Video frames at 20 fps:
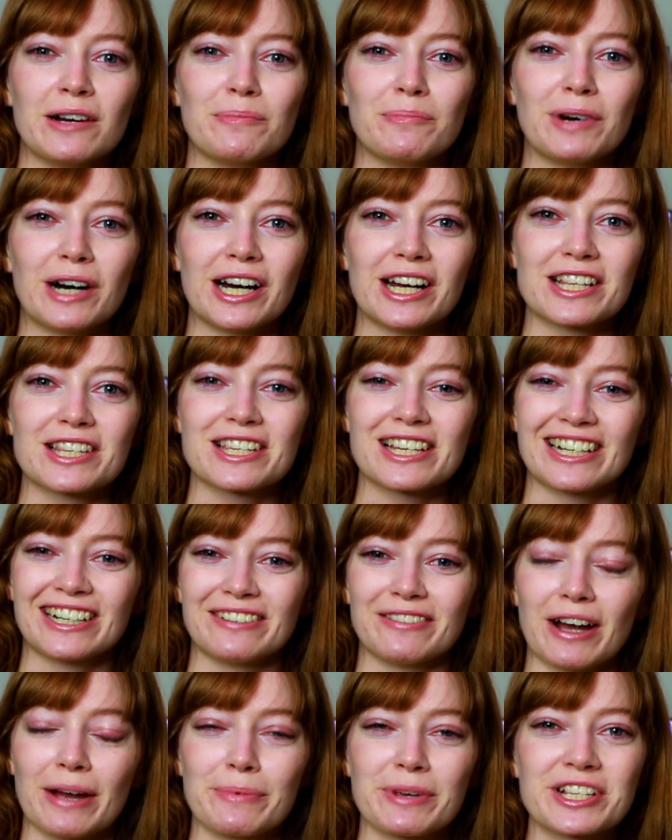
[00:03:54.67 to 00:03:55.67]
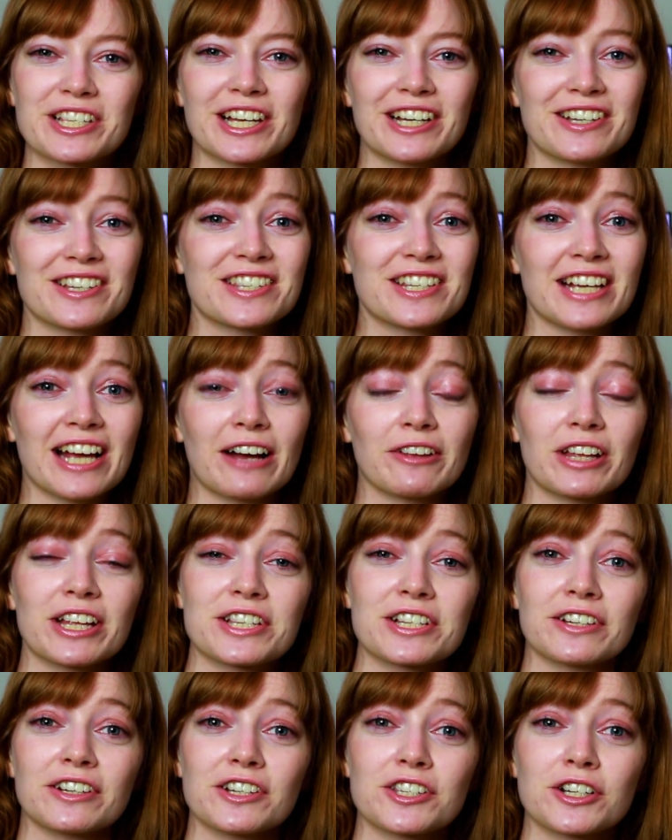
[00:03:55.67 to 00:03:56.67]
but uh, I'm excited to see how
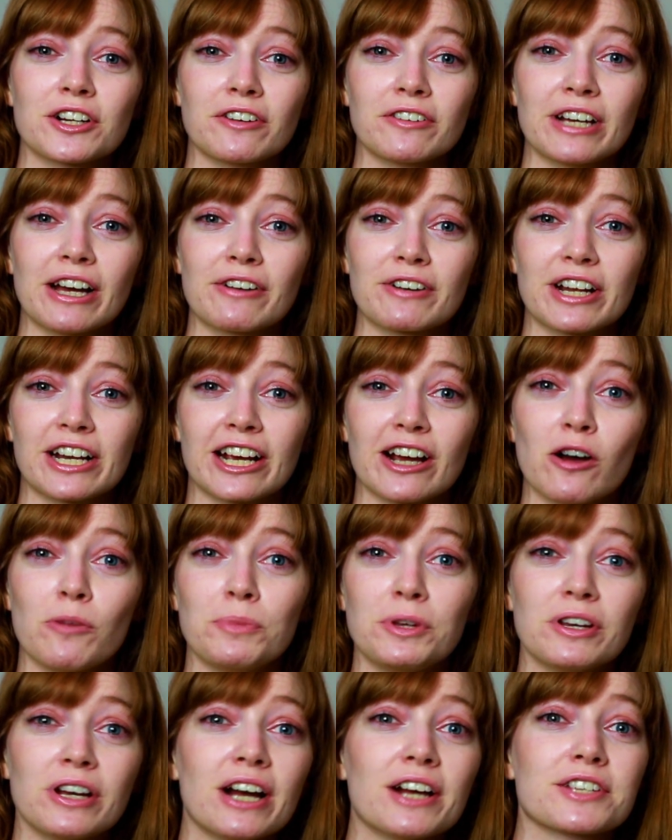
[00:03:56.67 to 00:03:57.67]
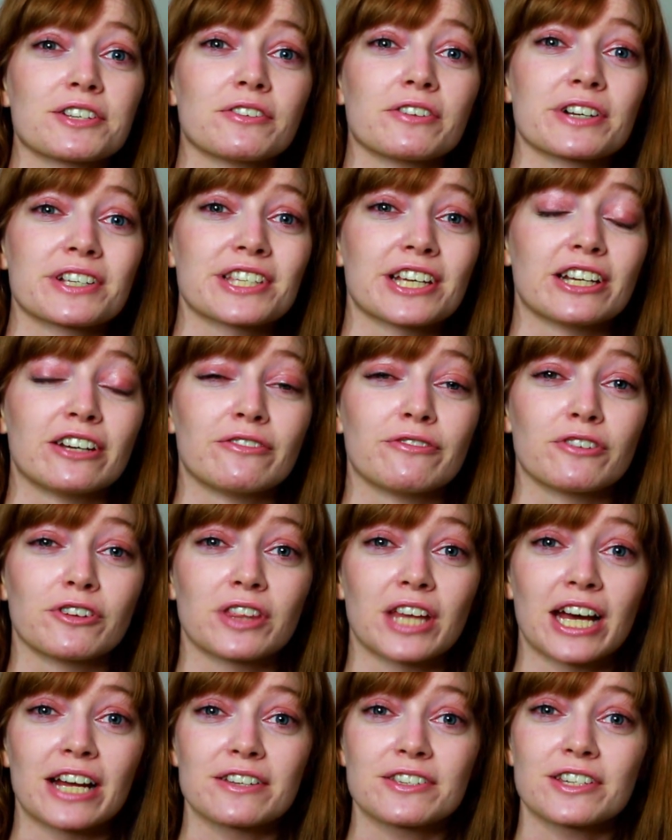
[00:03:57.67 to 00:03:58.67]
that's going to turn out, and I hope you guys are excited for
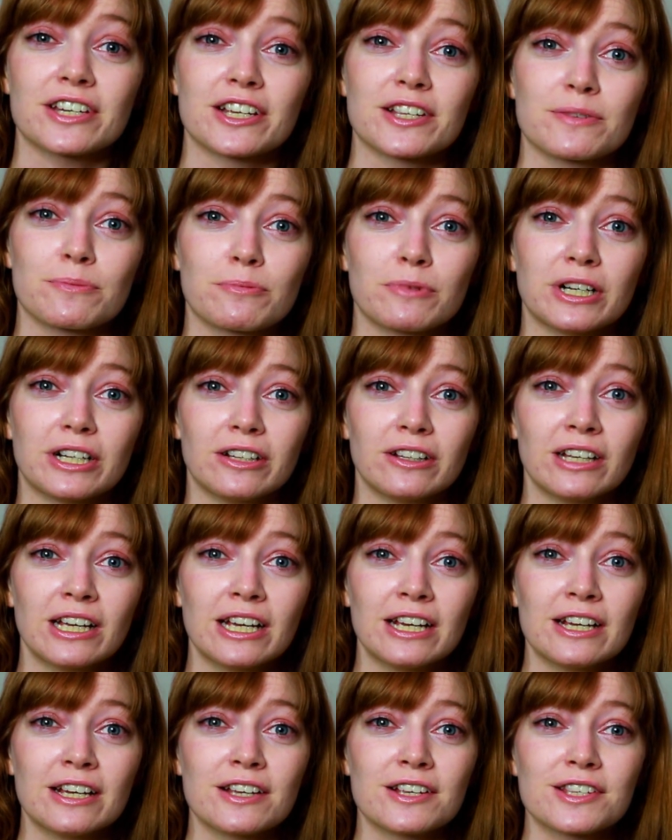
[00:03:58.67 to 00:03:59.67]
that as well.